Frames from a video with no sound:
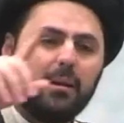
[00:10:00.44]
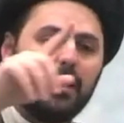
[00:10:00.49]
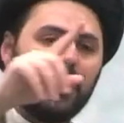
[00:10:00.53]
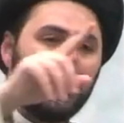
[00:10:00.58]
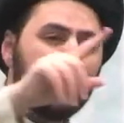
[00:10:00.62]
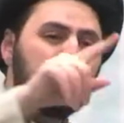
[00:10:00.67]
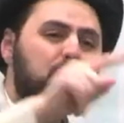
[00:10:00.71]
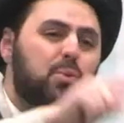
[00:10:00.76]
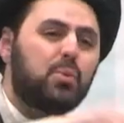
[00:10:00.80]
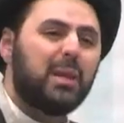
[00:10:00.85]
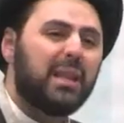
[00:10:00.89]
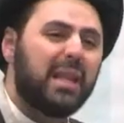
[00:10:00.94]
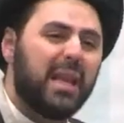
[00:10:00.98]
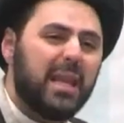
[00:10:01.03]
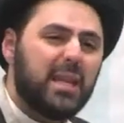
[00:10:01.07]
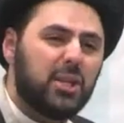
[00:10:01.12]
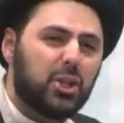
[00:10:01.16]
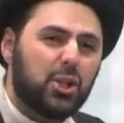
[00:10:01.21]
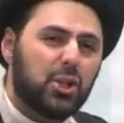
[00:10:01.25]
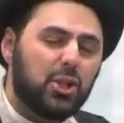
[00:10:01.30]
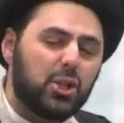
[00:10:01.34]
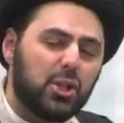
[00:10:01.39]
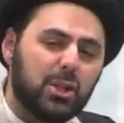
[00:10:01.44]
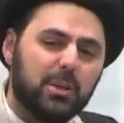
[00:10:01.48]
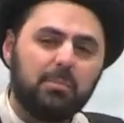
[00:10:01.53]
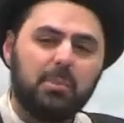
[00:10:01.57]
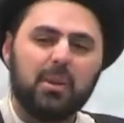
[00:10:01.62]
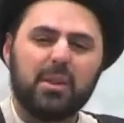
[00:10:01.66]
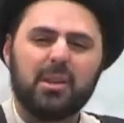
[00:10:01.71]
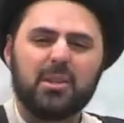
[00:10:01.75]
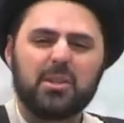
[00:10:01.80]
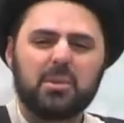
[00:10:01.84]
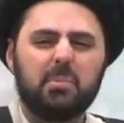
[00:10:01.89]
his relationship
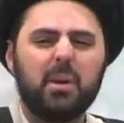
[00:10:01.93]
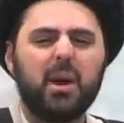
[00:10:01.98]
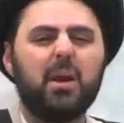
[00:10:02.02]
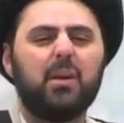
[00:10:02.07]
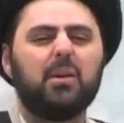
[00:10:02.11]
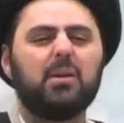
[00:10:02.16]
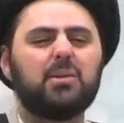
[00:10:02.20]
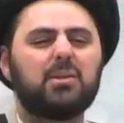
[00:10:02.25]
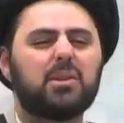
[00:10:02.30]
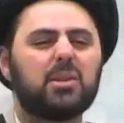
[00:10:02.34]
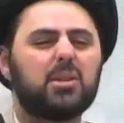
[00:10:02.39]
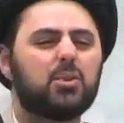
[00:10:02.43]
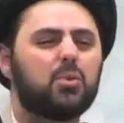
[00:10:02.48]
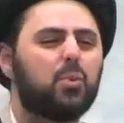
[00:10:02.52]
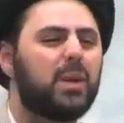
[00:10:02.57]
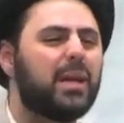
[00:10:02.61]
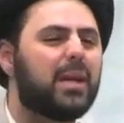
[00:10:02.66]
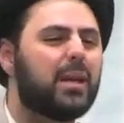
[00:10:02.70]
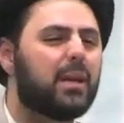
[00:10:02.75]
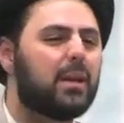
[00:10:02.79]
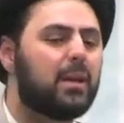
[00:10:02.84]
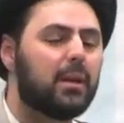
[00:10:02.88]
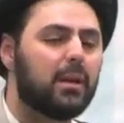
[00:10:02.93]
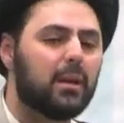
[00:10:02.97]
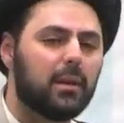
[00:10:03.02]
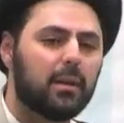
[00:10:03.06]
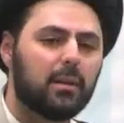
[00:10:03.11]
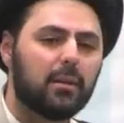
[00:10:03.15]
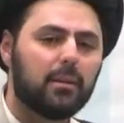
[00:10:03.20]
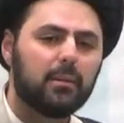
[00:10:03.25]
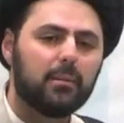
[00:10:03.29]
with his parents is weakening.